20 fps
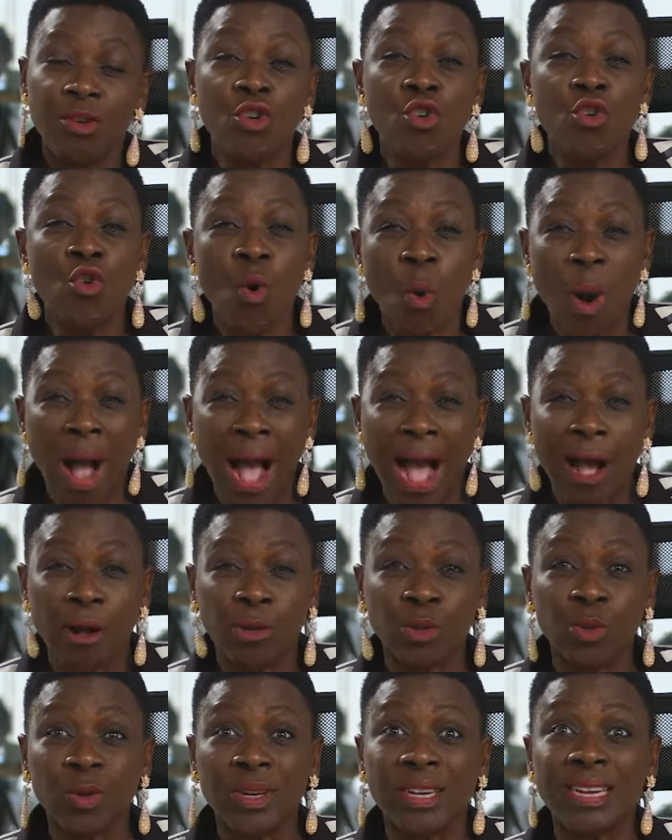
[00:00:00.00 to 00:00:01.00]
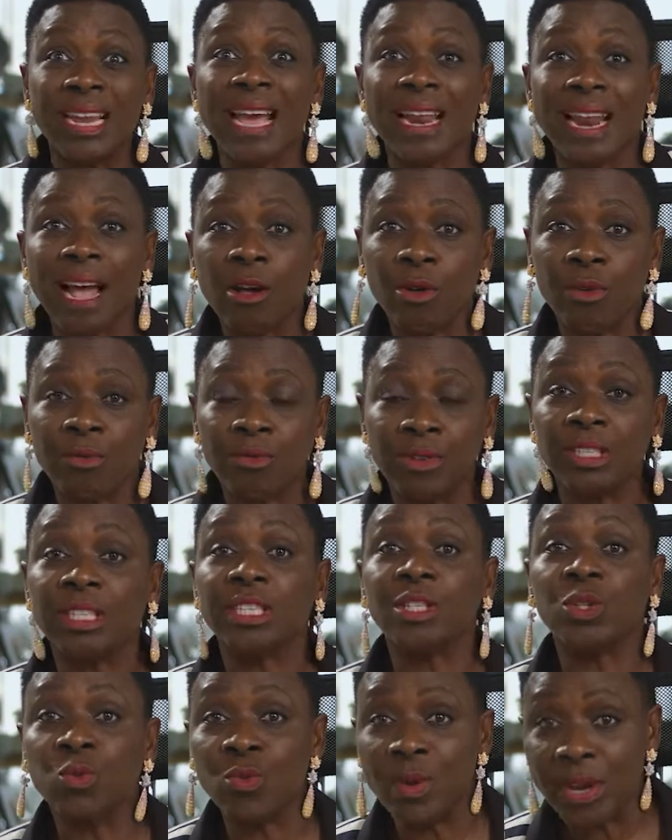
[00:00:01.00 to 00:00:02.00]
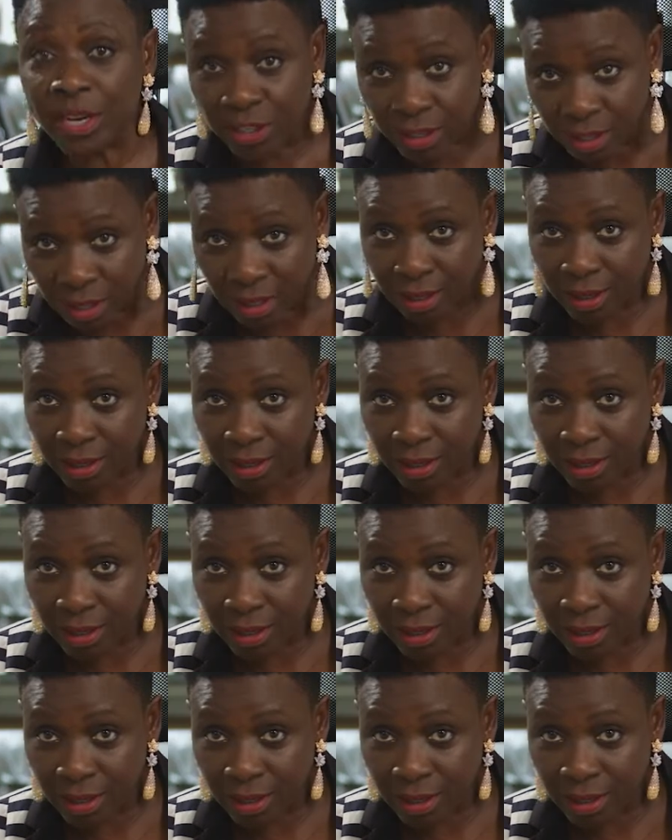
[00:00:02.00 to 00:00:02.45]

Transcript: know how to get out of a situation.